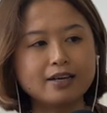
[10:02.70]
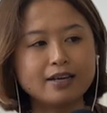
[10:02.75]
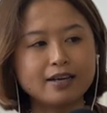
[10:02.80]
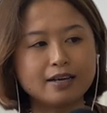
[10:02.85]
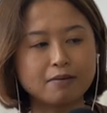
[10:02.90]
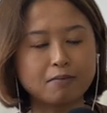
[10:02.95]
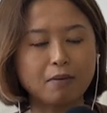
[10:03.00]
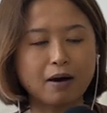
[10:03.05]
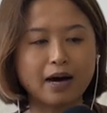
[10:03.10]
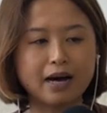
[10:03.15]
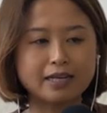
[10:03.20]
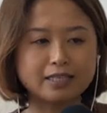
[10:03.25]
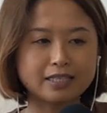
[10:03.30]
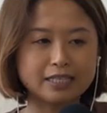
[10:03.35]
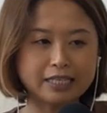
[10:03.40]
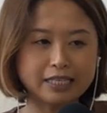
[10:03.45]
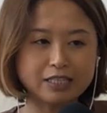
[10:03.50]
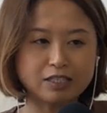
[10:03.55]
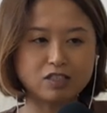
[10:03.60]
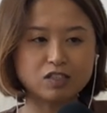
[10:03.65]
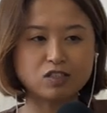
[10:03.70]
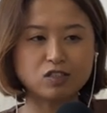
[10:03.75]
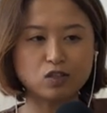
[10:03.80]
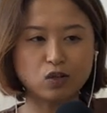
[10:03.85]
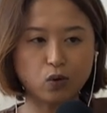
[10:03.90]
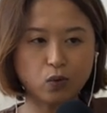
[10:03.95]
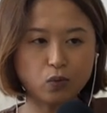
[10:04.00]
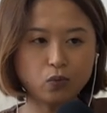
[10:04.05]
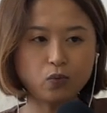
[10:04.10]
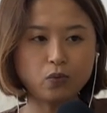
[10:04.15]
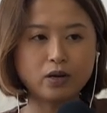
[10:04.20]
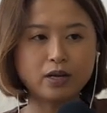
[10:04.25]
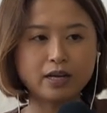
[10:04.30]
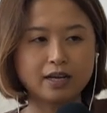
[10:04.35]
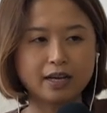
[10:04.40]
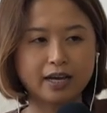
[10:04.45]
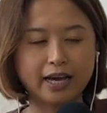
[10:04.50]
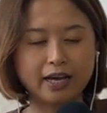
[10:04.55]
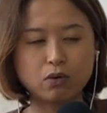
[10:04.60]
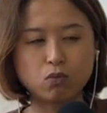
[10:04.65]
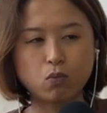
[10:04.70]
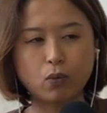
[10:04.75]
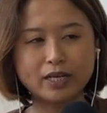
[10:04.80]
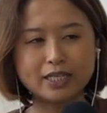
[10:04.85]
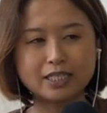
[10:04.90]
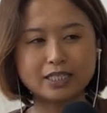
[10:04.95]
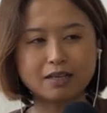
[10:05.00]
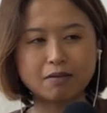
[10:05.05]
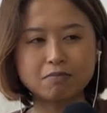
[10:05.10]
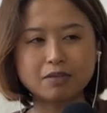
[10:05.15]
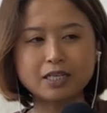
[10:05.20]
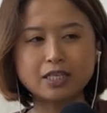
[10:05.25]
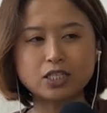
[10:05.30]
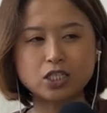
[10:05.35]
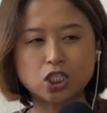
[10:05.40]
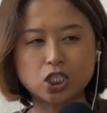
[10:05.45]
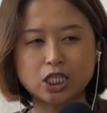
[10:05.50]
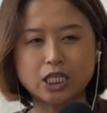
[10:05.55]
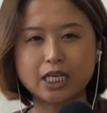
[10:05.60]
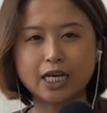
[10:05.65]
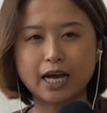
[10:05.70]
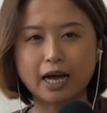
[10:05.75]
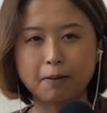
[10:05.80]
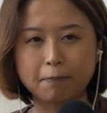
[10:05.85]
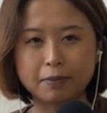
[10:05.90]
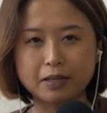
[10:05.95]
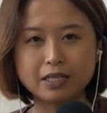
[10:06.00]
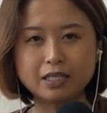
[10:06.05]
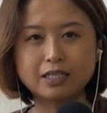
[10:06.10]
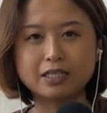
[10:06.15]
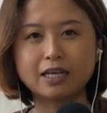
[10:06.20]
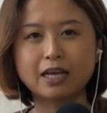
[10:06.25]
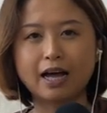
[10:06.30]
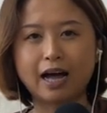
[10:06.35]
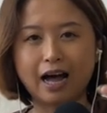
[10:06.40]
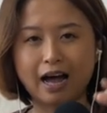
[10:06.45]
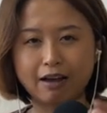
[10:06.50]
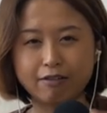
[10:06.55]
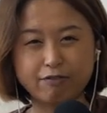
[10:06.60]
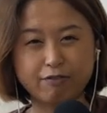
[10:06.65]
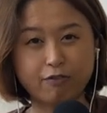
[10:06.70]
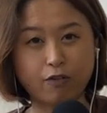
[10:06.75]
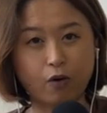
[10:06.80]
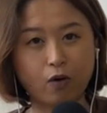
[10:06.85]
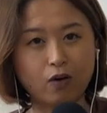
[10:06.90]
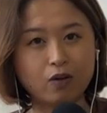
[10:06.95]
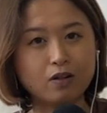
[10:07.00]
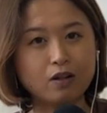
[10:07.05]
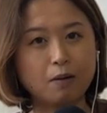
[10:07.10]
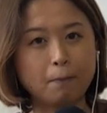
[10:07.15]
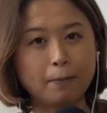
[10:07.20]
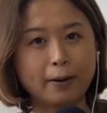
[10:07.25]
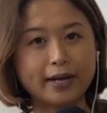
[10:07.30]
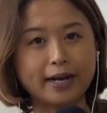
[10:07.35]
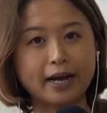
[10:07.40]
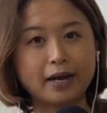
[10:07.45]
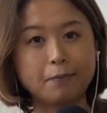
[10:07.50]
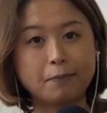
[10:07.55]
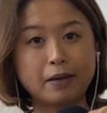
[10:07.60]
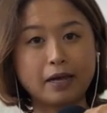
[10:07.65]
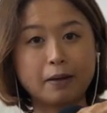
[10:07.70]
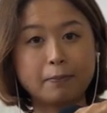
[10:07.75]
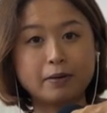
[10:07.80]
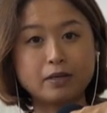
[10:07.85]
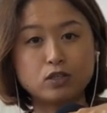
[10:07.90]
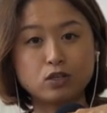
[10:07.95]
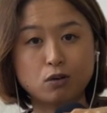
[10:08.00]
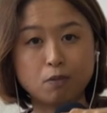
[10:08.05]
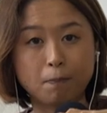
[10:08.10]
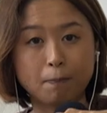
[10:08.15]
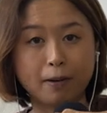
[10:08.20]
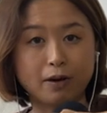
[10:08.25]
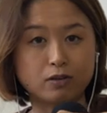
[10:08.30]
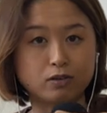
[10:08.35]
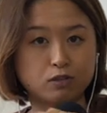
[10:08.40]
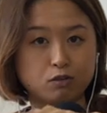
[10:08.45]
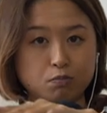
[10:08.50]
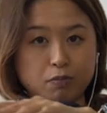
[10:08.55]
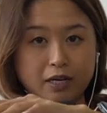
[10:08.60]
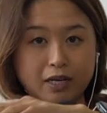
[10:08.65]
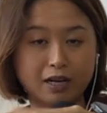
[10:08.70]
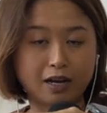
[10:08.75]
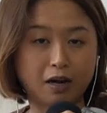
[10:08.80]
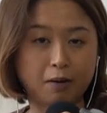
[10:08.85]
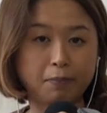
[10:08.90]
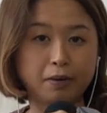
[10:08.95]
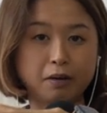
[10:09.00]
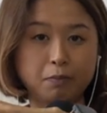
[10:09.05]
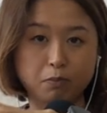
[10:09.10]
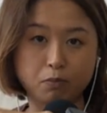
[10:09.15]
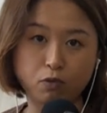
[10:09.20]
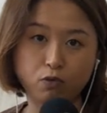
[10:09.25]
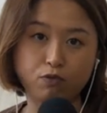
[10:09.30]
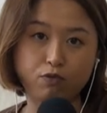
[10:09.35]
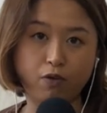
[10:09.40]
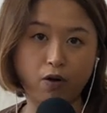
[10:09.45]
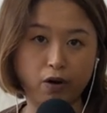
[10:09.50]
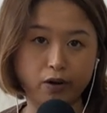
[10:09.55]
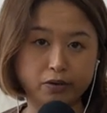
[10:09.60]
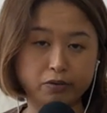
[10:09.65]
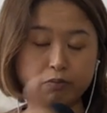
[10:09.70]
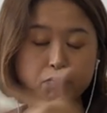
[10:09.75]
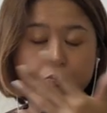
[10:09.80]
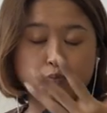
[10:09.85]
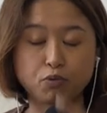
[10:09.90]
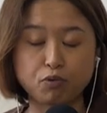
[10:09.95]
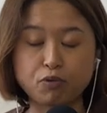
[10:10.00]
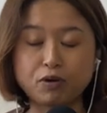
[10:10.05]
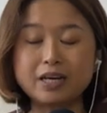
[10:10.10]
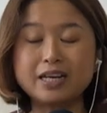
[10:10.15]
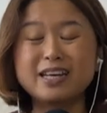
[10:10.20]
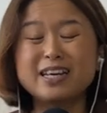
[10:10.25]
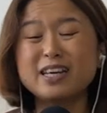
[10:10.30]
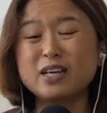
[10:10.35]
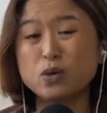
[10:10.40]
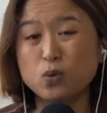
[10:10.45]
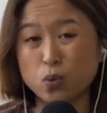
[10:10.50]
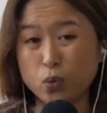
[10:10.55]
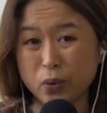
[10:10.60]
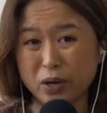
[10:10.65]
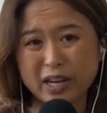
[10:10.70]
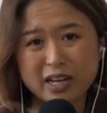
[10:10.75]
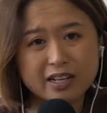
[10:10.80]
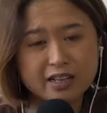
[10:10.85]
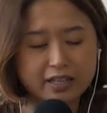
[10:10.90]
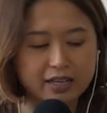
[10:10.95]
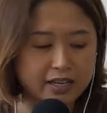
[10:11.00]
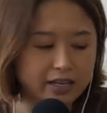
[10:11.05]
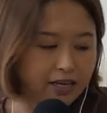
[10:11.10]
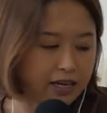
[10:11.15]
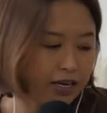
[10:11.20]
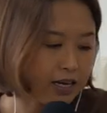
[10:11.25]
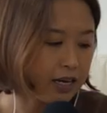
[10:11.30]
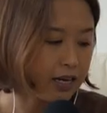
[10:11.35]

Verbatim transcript: am hustling slow. And when something shitty happens, I fall, but I'm able to bounce back up and move on pretty quickly.